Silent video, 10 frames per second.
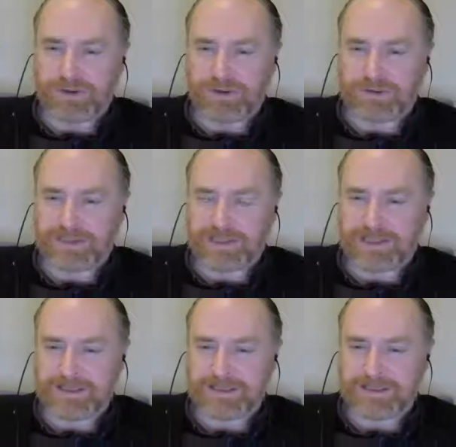to use
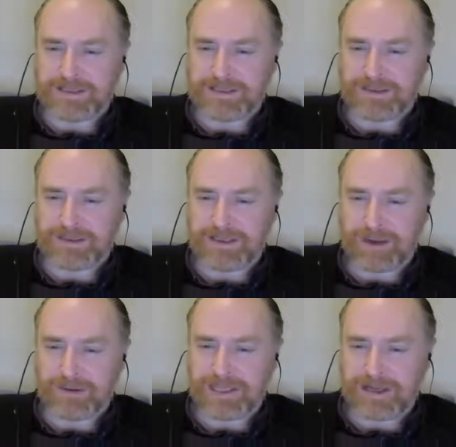the
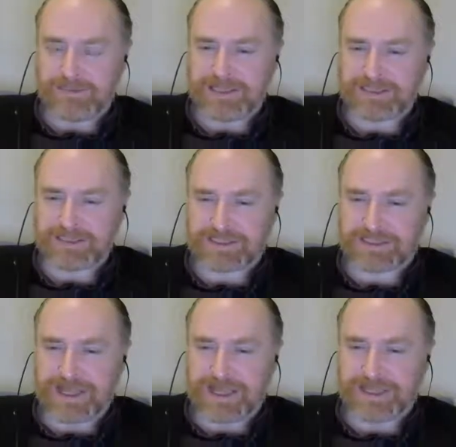hotel, I mean, does it just
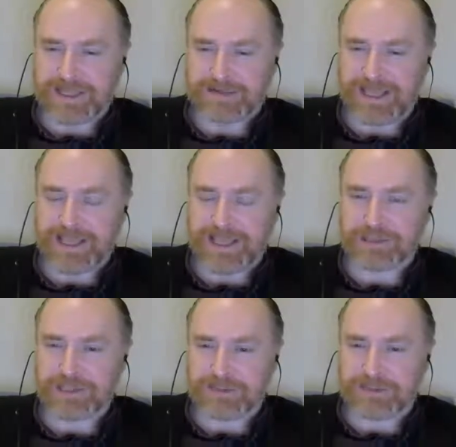cut out
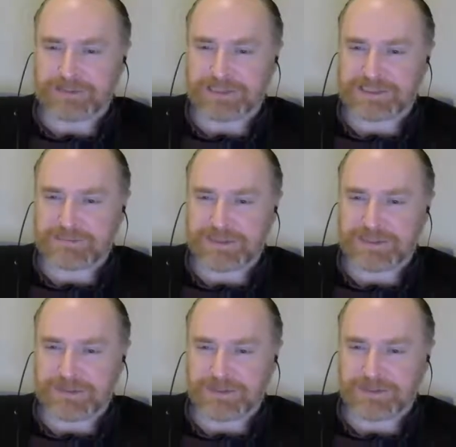occasionally, or is it a
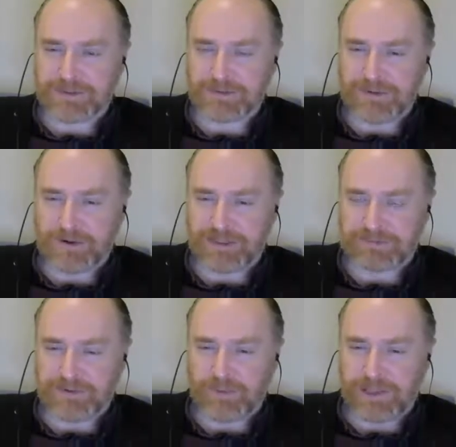speed question, or what? Because
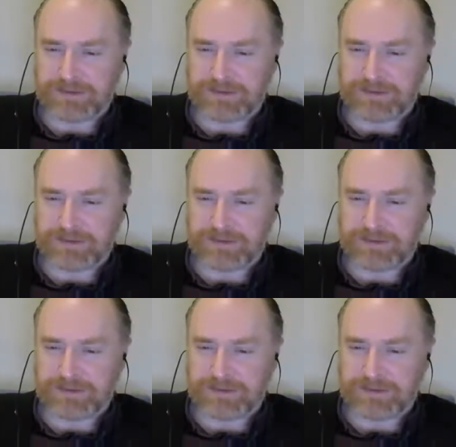I mean,